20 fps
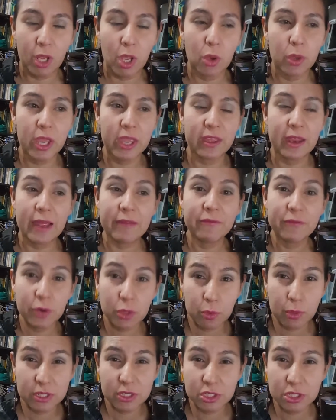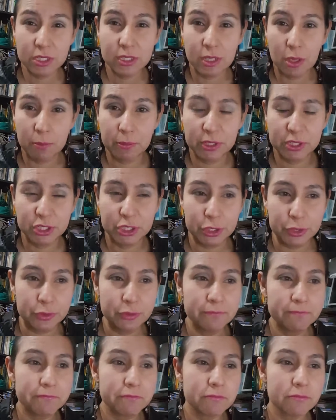Okay, and for question number
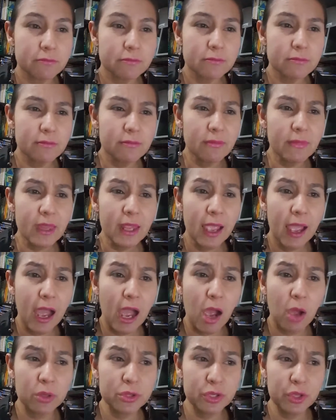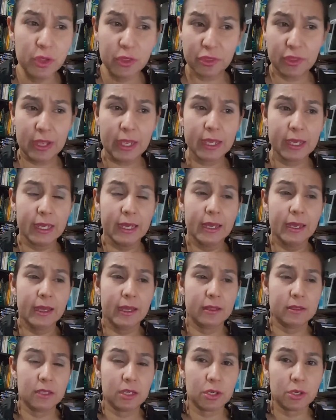two, how do you think
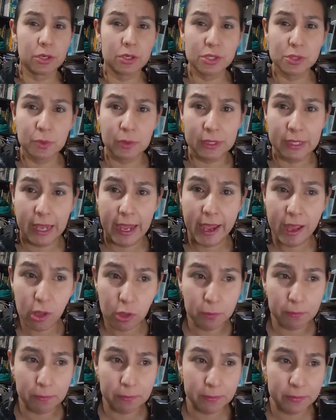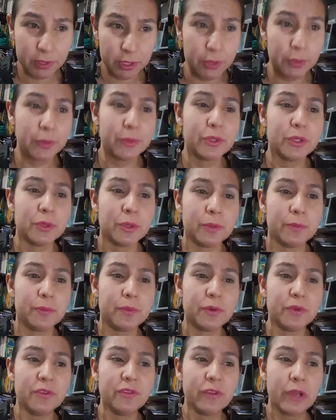the course will help you to
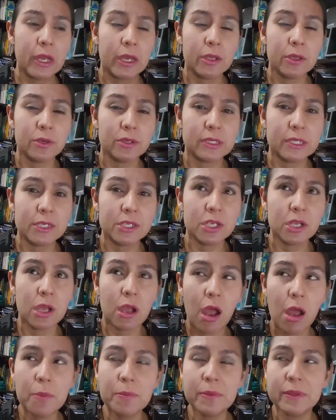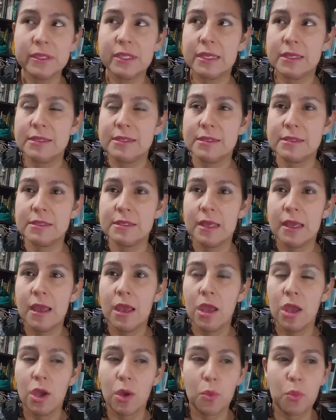improve your teaching competences?
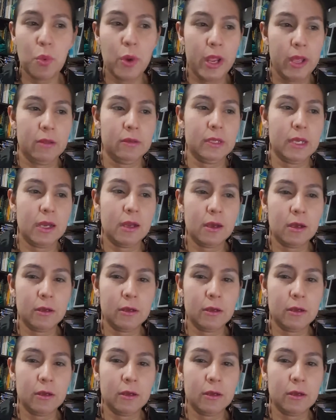Well,